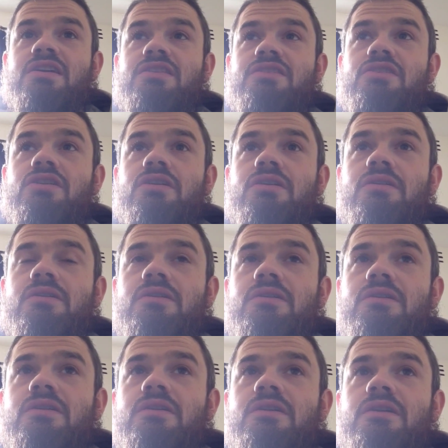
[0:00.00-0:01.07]
that
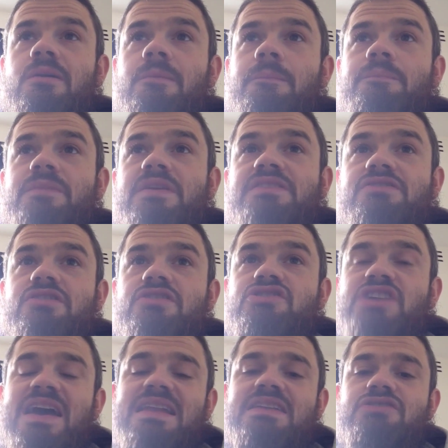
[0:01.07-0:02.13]
is going to
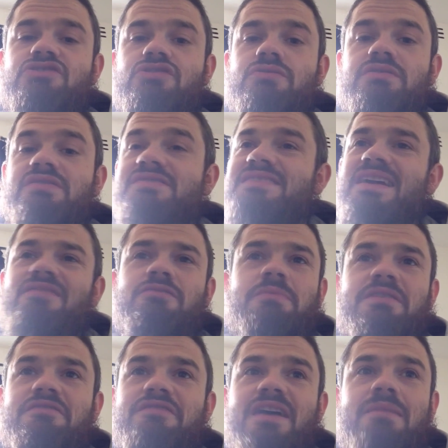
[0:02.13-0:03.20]
challenge you. It doesn't have to be
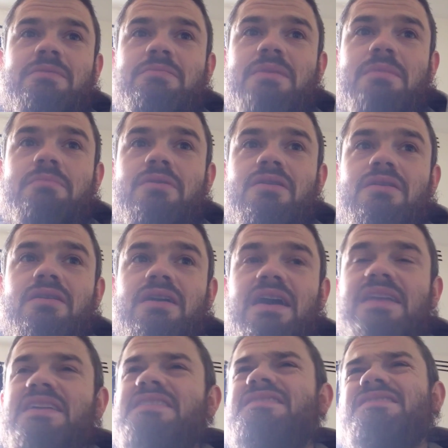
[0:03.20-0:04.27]
a family member,
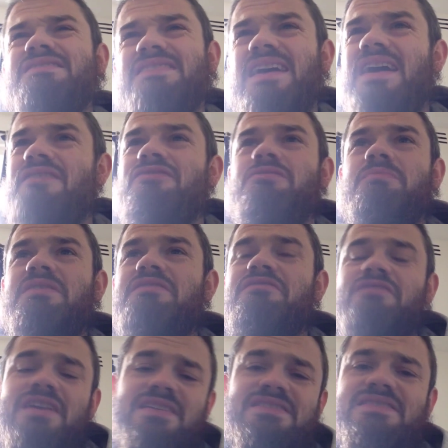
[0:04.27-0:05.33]
and it doesn't have to be
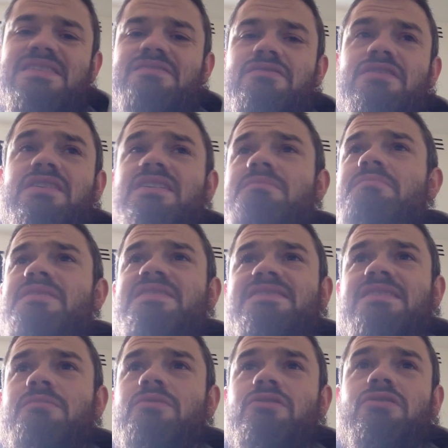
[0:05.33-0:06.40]
friends either. It can be
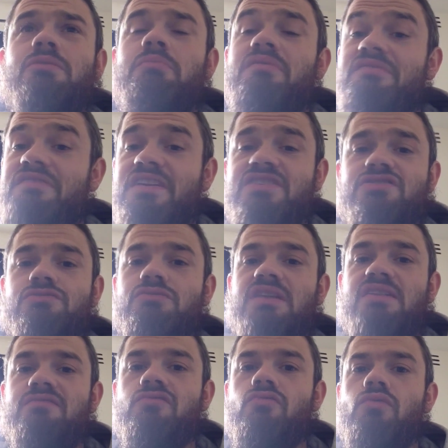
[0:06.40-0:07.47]
someone on a professional
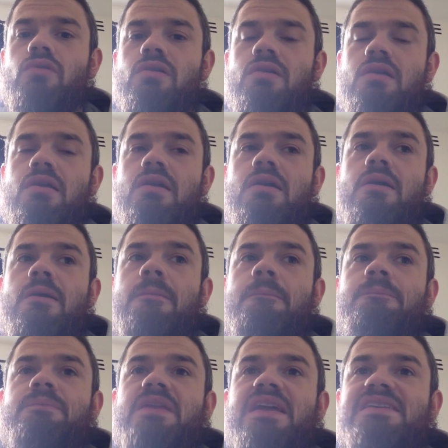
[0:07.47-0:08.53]
level.
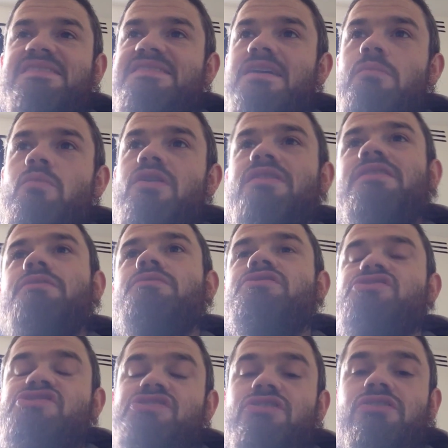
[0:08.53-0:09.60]
It's someone that was
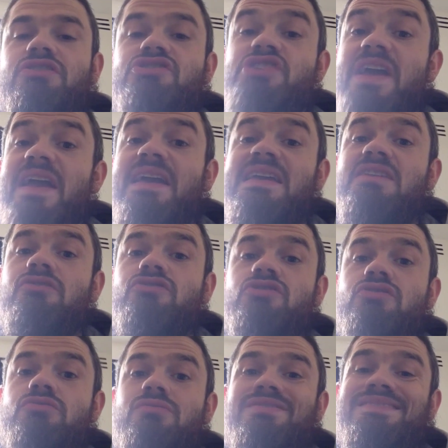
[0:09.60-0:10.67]
going to check in on
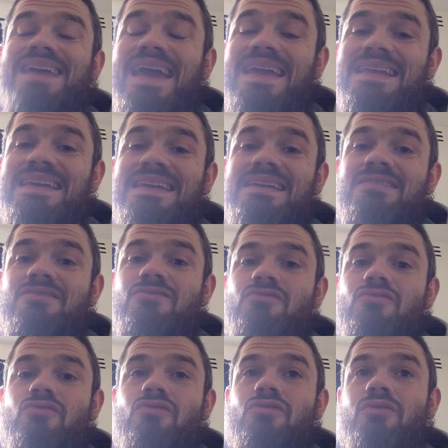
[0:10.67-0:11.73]
you daily
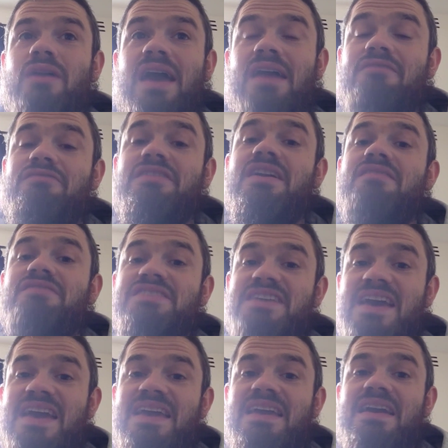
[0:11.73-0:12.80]
or every other
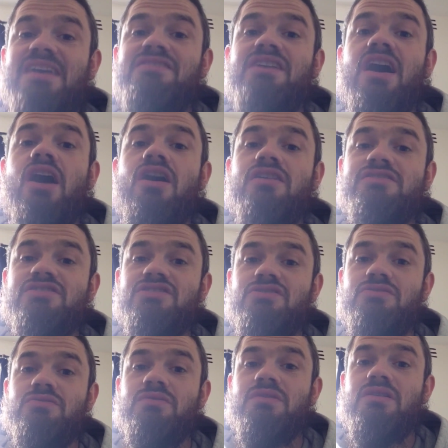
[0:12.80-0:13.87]
day and ask
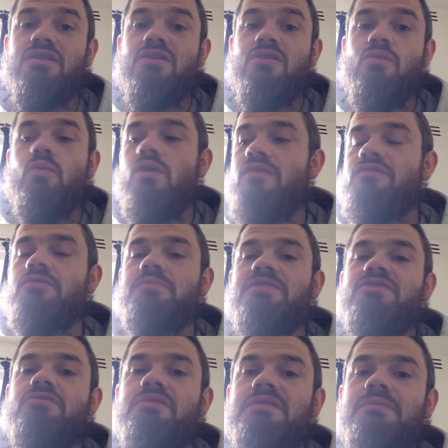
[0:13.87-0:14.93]
you, what have you been
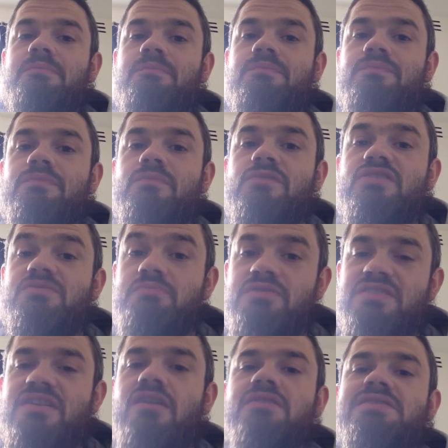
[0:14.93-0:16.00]
doing that's
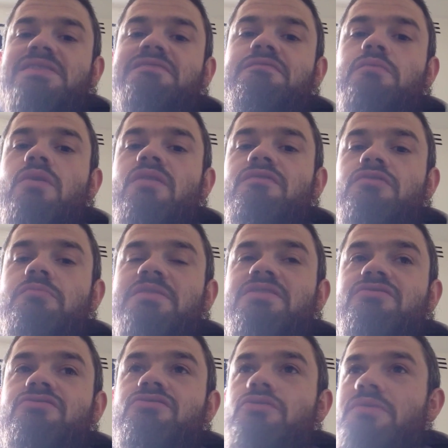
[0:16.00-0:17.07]
productive? What have you
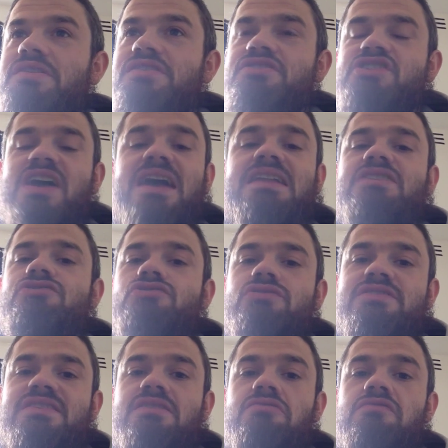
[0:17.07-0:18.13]
been doing to challenge
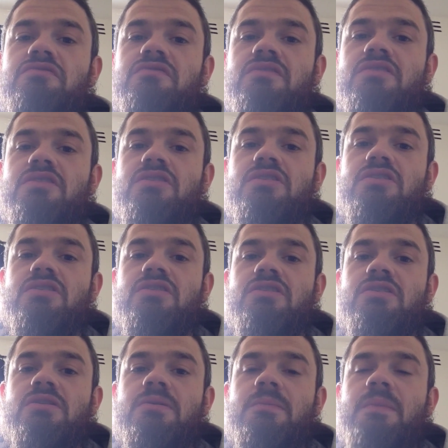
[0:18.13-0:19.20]
yourself?
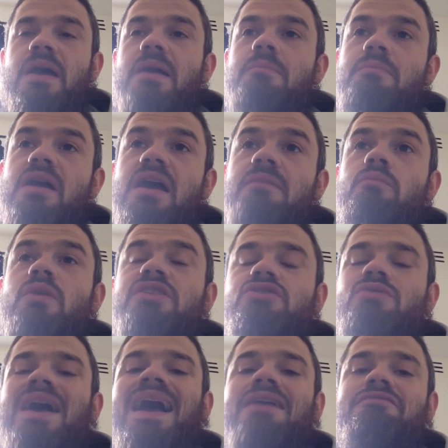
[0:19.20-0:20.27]
And when
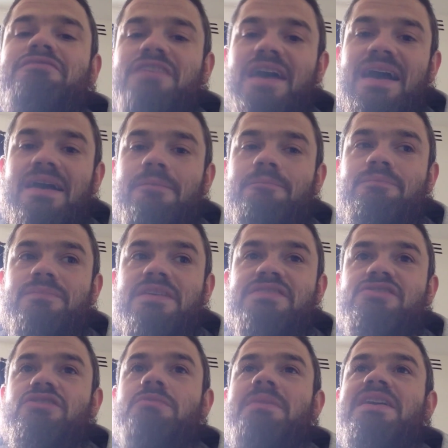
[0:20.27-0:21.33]
you have that, it's going to